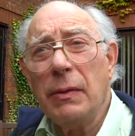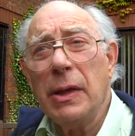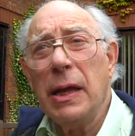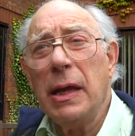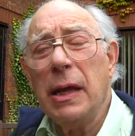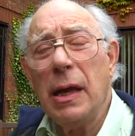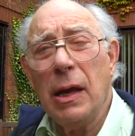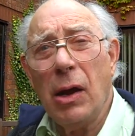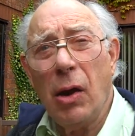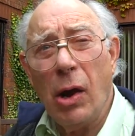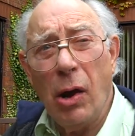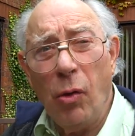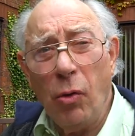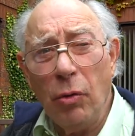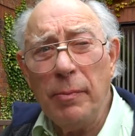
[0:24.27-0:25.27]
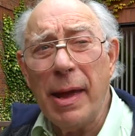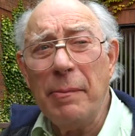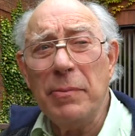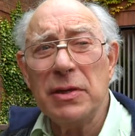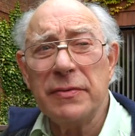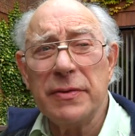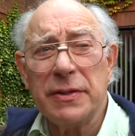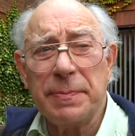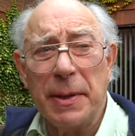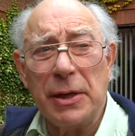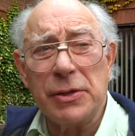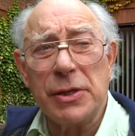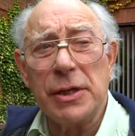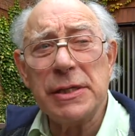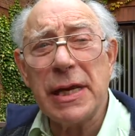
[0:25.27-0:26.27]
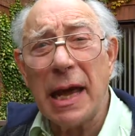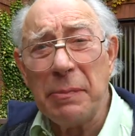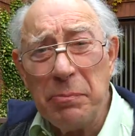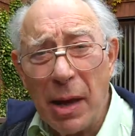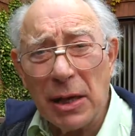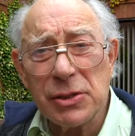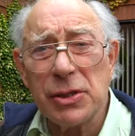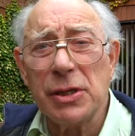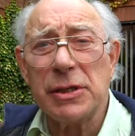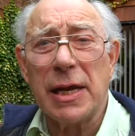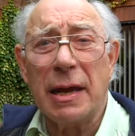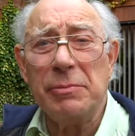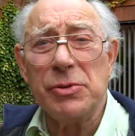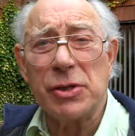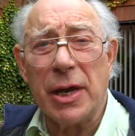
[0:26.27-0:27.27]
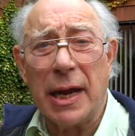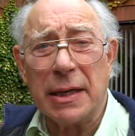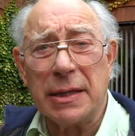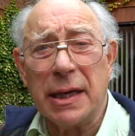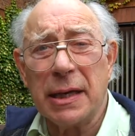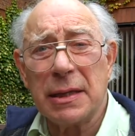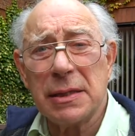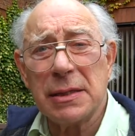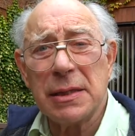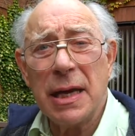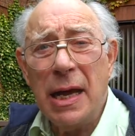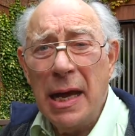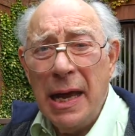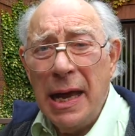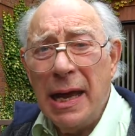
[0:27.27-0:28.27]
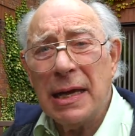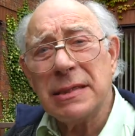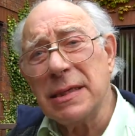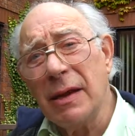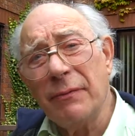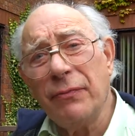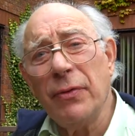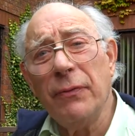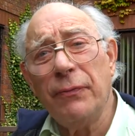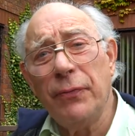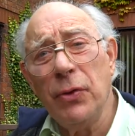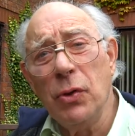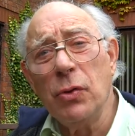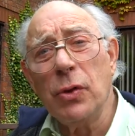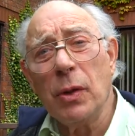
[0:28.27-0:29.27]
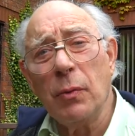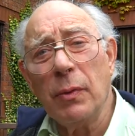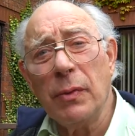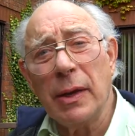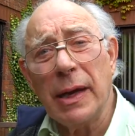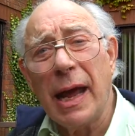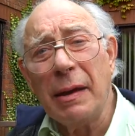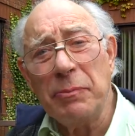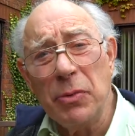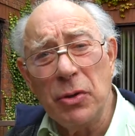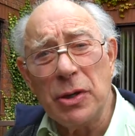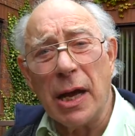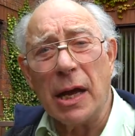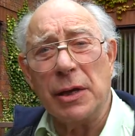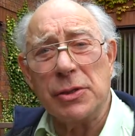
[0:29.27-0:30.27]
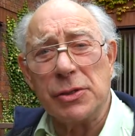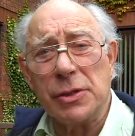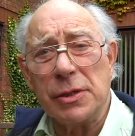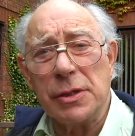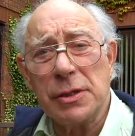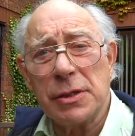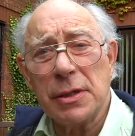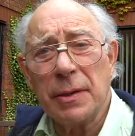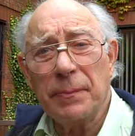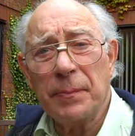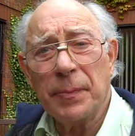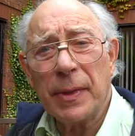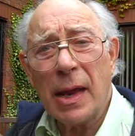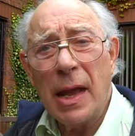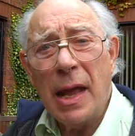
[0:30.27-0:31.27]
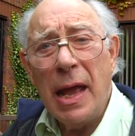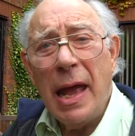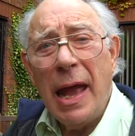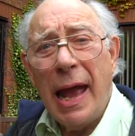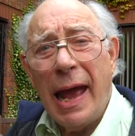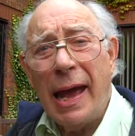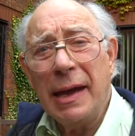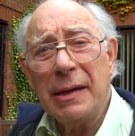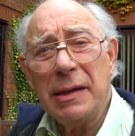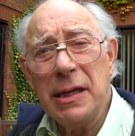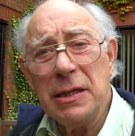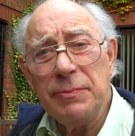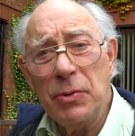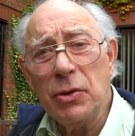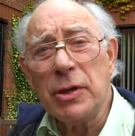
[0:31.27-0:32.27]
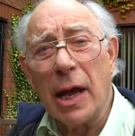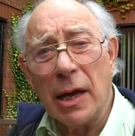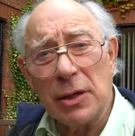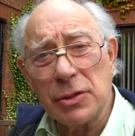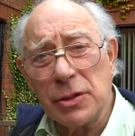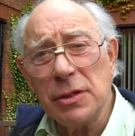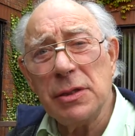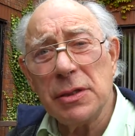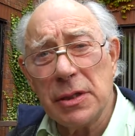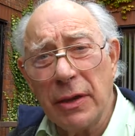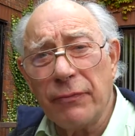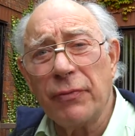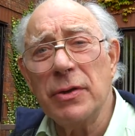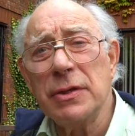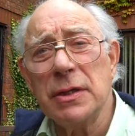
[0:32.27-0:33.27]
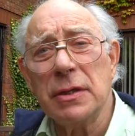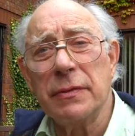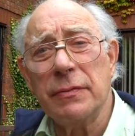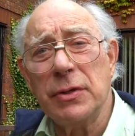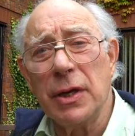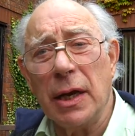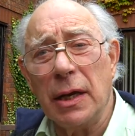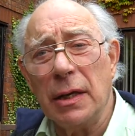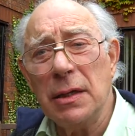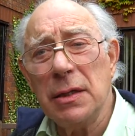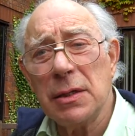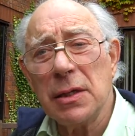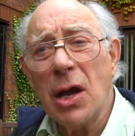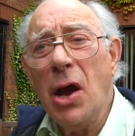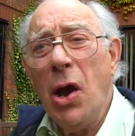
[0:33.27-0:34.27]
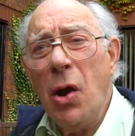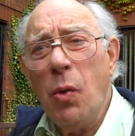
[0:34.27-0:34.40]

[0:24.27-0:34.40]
the all members of a species had much the same genetics except for a few that, that had mutations. And these mutations, differences of genes,